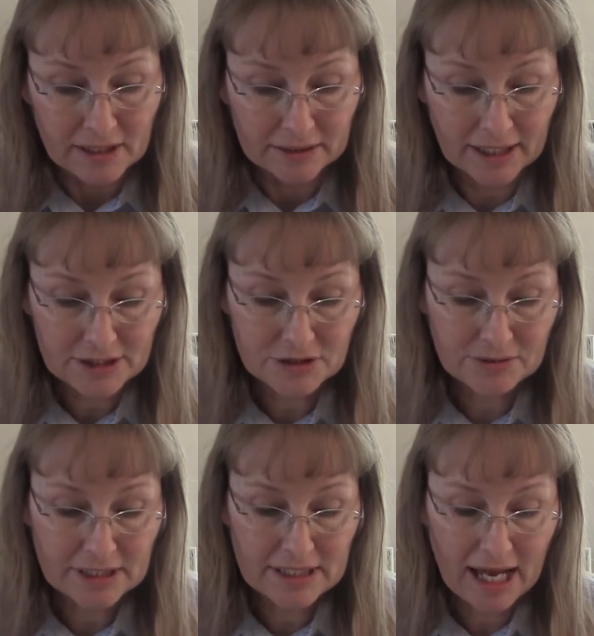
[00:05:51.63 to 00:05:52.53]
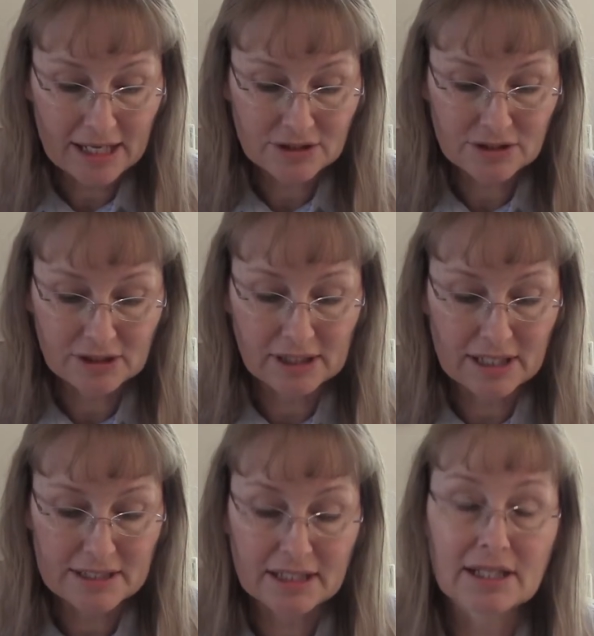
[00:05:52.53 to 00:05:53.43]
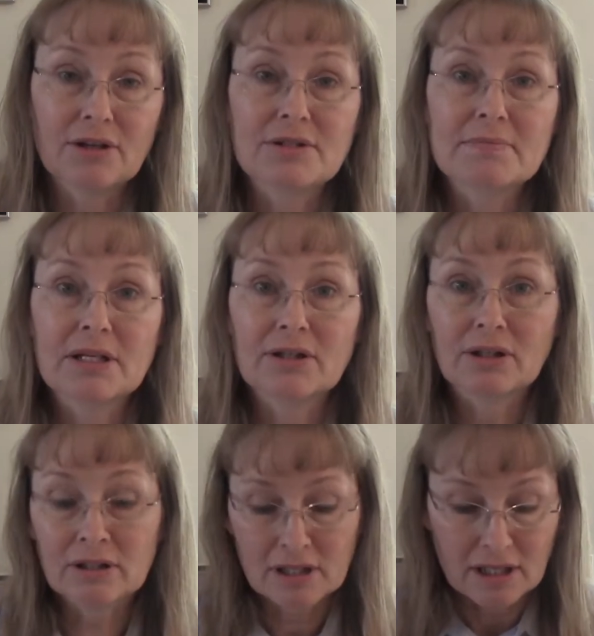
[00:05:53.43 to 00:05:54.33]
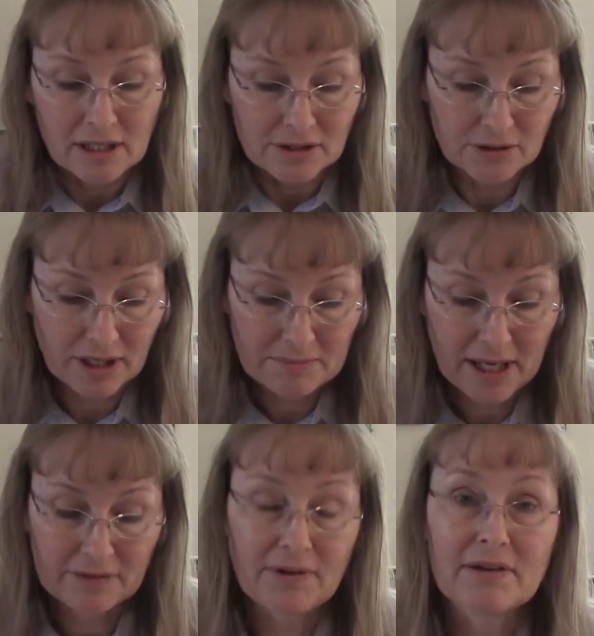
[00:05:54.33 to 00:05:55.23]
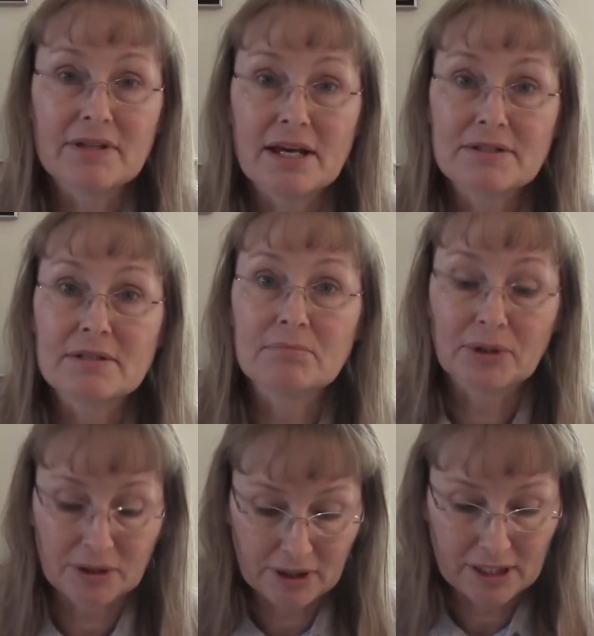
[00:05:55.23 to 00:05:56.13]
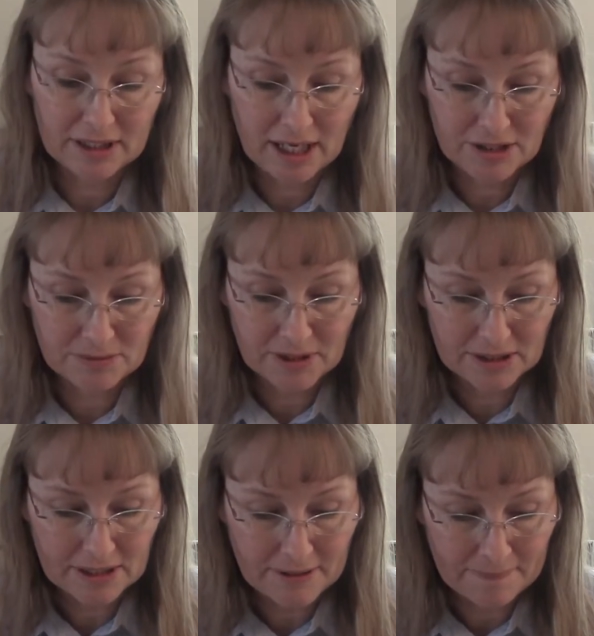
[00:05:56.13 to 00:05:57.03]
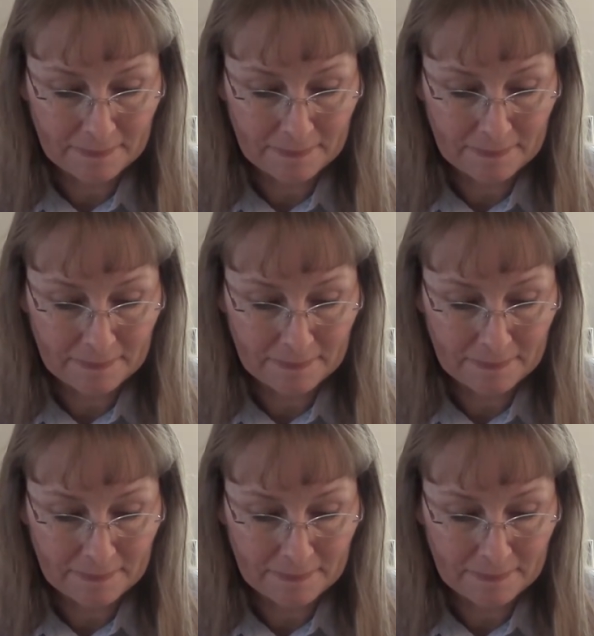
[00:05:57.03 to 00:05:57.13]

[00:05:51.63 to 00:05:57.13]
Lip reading: Lecturing nationally as a keynote speaker, you get paid $5,000 per engagement.